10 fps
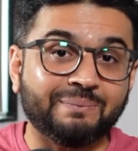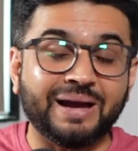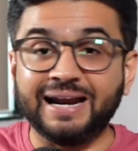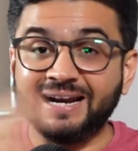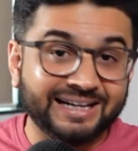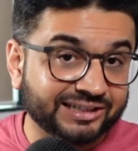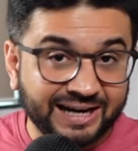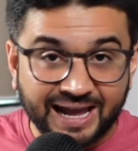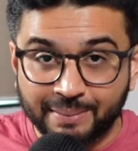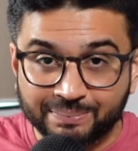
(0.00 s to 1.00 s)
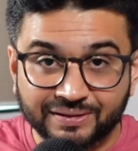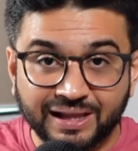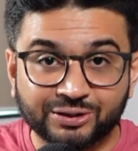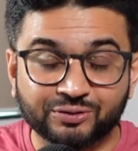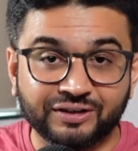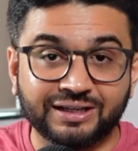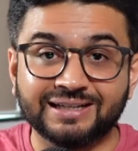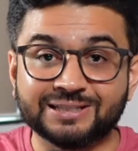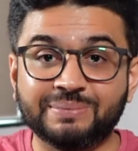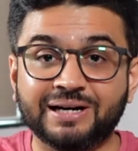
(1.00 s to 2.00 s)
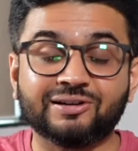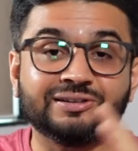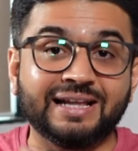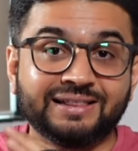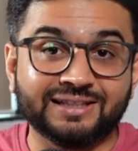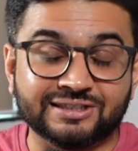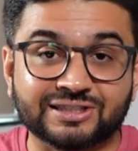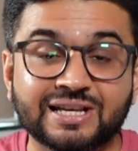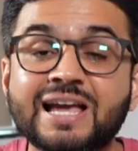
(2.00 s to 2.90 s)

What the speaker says: and any other app that you feel is better than this.